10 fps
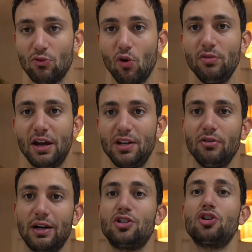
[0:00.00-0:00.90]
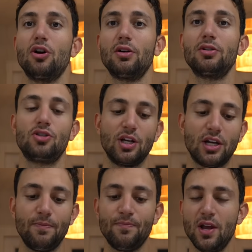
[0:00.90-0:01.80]
Normally I do like chunks
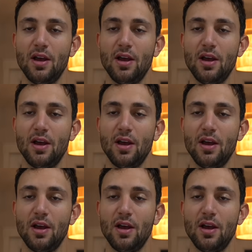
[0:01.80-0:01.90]
chicken.